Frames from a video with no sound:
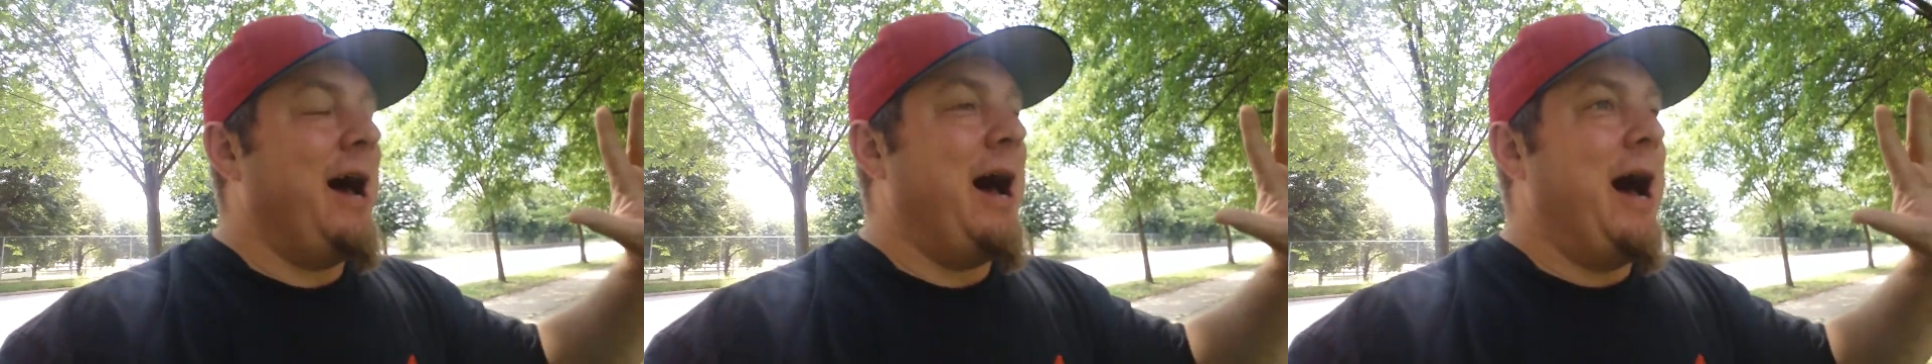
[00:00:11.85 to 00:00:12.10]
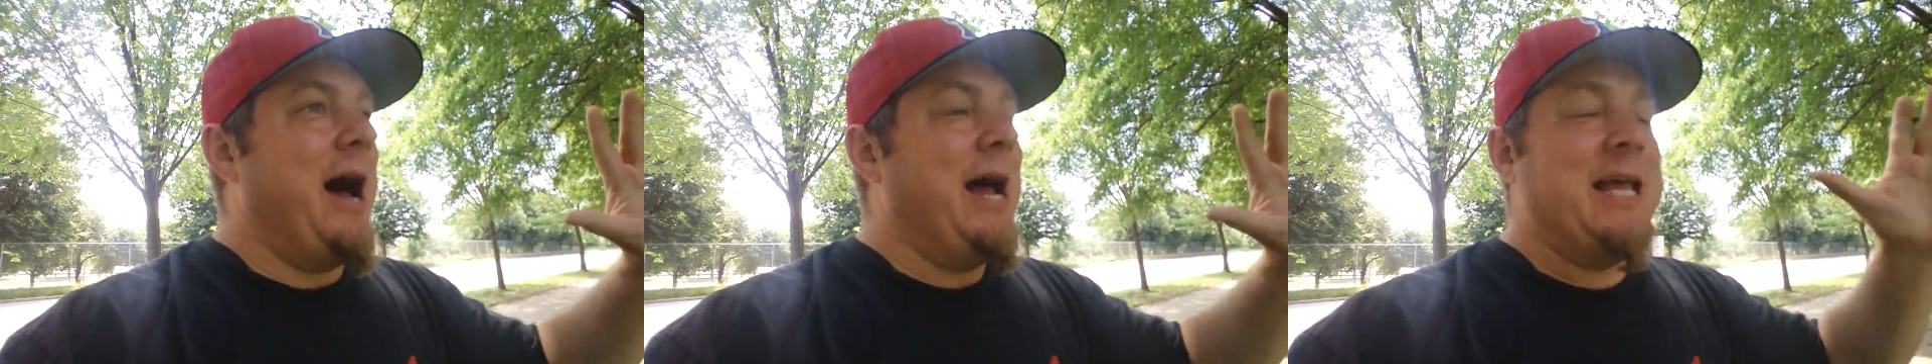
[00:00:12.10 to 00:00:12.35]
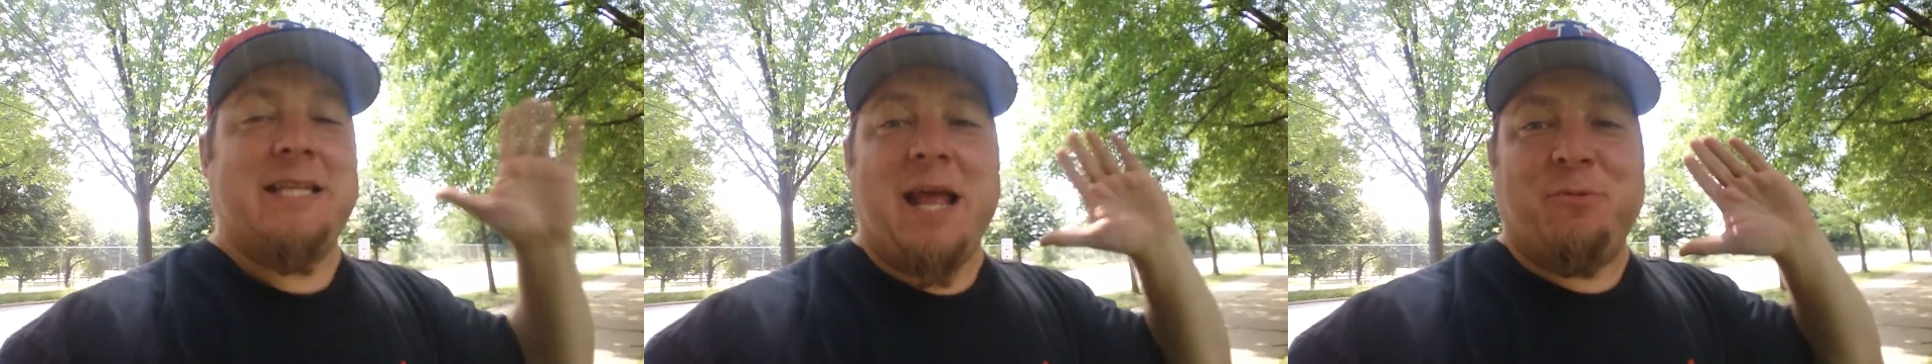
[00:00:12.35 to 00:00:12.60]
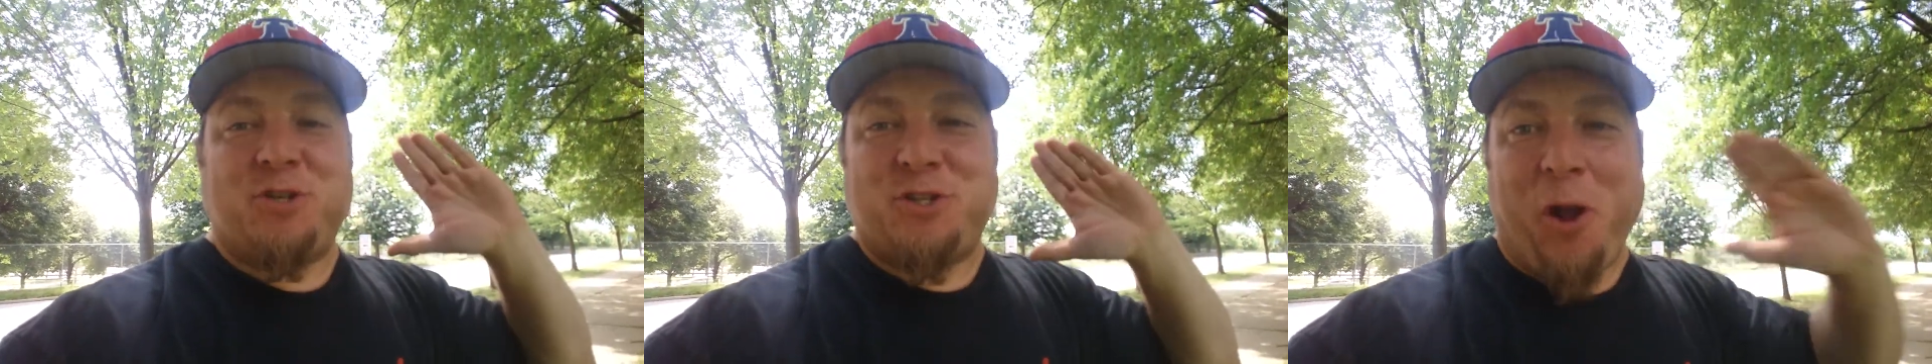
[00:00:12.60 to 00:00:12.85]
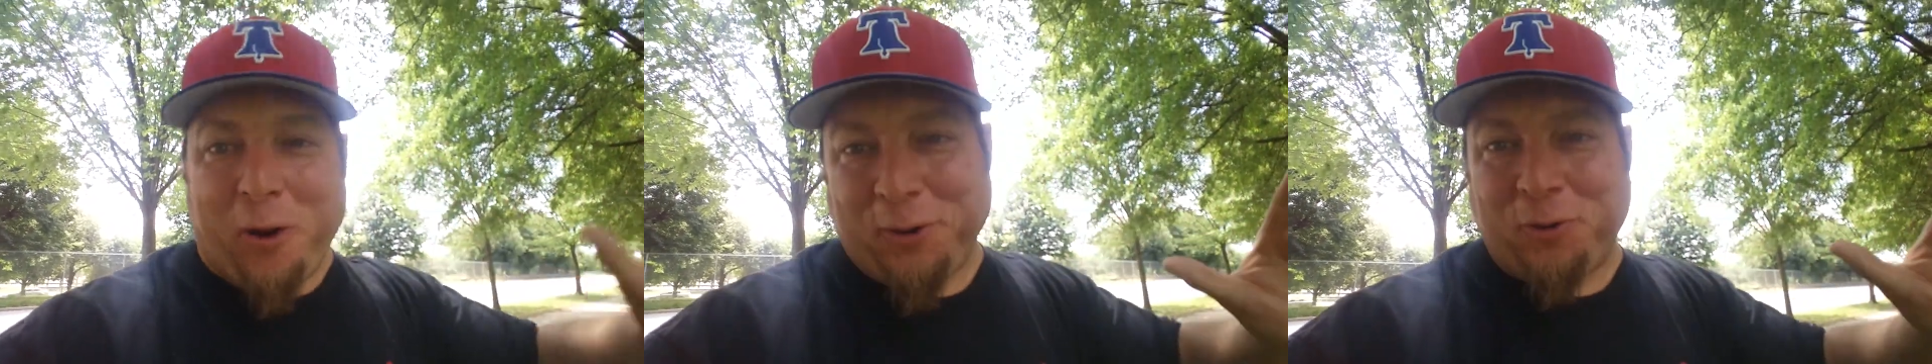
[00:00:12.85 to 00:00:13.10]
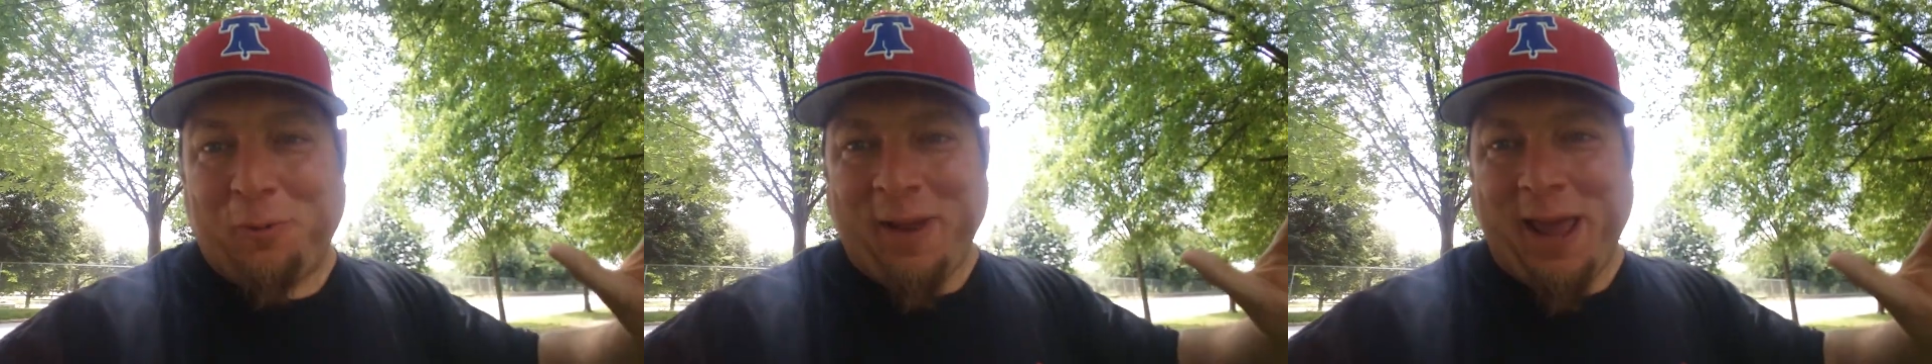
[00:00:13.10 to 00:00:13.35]
Uh, his name was
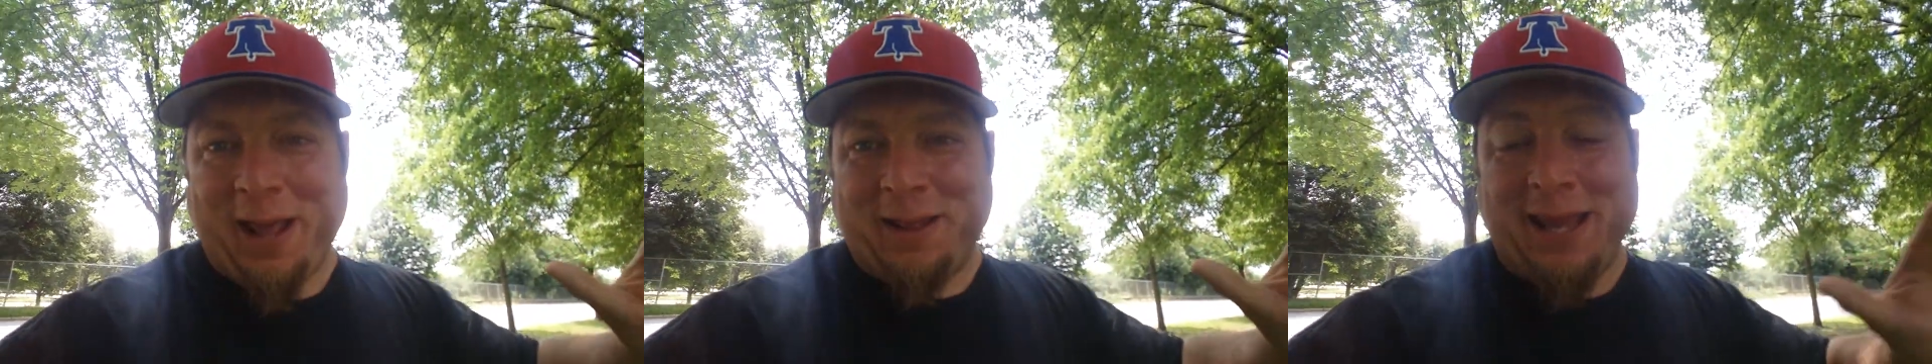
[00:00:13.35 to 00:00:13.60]
Turtle Man.